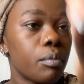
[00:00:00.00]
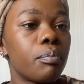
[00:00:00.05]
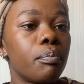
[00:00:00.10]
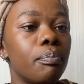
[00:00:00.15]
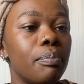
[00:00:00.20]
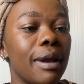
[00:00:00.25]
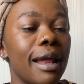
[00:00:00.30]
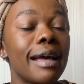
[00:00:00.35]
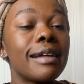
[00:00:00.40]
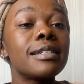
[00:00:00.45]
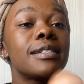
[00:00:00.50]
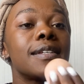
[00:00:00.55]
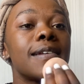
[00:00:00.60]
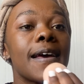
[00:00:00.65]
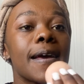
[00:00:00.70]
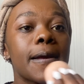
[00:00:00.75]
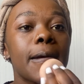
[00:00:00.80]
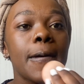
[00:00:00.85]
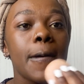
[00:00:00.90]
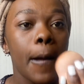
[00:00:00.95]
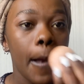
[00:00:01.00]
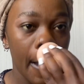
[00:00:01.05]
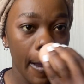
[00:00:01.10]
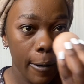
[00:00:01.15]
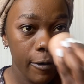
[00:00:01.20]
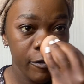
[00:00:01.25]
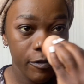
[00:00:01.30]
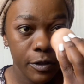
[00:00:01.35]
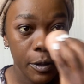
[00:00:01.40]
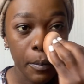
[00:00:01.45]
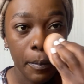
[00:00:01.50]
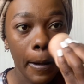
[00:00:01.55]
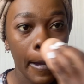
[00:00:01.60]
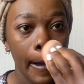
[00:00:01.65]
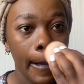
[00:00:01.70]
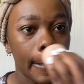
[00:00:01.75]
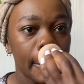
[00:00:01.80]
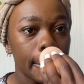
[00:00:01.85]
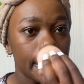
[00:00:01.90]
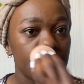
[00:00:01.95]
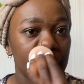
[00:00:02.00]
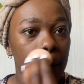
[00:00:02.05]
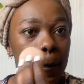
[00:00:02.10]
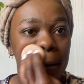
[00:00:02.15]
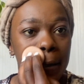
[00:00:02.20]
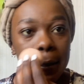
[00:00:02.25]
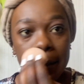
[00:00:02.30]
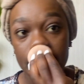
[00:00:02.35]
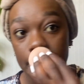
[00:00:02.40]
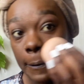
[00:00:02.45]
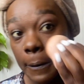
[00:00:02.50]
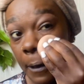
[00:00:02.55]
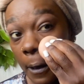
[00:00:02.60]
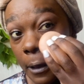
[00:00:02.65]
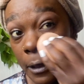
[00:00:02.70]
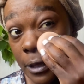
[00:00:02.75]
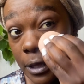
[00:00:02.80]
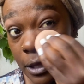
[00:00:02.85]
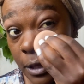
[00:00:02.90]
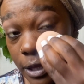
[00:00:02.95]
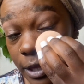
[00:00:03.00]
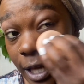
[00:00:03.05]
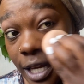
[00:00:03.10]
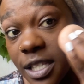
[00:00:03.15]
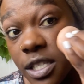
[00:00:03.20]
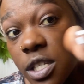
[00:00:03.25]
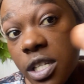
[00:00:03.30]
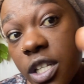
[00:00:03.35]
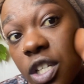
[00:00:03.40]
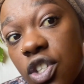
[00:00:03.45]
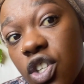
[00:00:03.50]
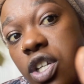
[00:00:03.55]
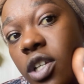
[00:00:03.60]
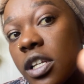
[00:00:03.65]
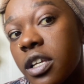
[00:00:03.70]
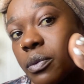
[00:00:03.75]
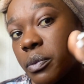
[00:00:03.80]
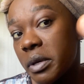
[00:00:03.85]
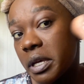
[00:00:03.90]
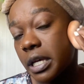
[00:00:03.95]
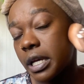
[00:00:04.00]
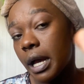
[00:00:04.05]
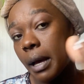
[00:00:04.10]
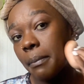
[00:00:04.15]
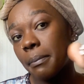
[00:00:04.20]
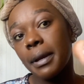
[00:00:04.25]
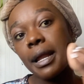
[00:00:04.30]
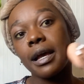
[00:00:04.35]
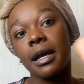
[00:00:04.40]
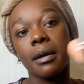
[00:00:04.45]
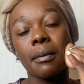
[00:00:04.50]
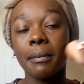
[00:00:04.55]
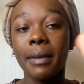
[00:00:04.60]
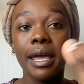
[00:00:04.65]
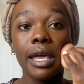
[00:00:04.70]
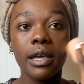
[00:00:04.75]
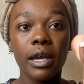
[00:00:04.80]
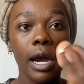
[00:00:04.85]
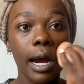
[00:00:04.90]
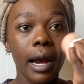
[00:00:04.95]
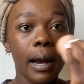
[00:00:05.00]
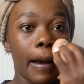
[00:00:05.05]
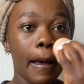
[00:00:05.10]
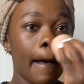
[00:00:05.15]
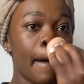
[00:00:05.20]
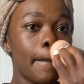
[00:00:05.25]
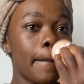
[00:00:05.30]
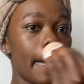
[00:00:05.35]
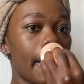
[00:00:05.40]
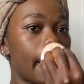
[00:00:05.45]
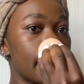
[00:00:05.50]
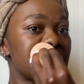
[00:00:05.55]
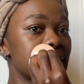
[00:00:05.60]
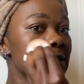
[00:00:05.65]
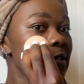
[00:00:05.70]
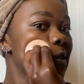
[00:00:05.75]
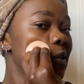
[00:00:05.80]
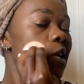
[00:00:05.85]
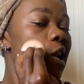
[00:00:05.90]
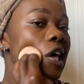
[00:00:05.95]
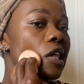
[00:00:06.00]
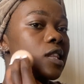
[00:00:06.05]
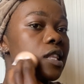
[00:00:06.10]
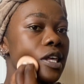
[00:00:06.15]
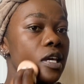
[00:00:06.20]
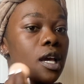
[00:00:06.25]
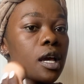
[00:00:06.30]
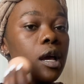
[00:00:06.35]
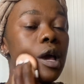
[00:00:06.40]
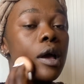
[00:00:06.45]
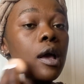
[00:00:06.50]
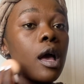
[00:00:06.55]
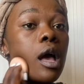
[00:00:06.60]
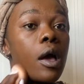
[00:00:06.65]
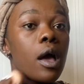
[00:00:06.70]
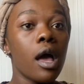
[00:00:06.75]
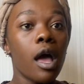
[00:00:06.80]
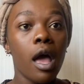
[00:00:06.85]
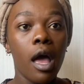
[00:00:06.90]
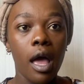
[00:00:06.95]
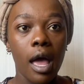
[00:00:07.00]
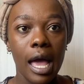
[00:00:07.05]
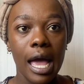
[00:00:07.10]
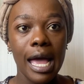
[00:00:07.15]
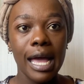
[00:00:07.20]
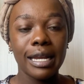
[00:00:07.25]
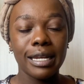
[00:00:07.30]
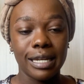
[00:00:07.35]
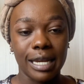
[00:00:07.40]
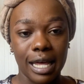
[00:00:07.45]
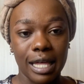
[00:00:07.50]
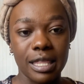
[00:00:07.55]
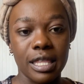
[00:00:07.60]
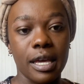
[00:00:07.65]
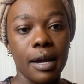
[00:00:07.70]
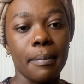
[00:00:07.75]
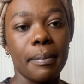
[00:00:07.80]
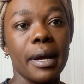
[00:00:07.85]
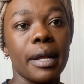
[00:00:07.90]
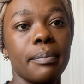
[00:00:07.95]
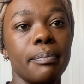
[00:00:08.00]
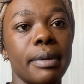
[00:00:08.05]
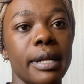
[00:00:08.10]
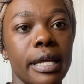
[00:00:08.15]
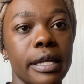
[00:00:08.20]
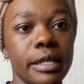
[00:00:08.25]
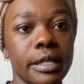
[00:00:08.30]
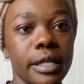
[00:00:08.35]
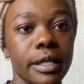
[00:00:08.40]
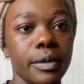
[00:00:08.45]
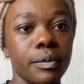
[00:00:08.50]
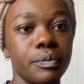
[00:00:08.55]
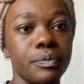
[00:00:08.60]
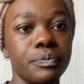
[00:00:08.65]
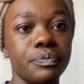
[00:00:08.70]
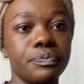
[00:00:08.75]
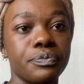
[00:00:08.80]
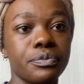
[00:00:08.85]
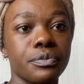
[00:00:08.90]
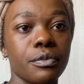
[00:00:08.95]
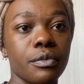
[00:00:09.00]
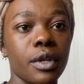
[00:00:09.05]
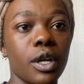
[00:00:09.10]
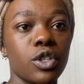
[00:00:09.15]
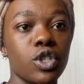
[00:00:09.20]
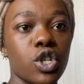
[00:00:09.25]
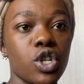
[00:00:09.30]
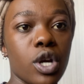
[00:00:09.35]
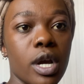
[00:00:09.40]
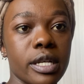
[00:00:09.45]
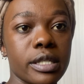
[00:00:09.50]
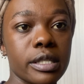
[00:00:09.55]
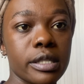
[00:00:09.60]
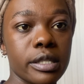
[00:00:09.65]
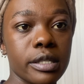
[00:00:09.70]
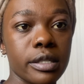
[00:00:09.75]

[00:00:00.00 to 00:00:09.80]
Blend like your life depends on it. That's literally makeup. Like, makeup is nothing and nothing but blending. Trust.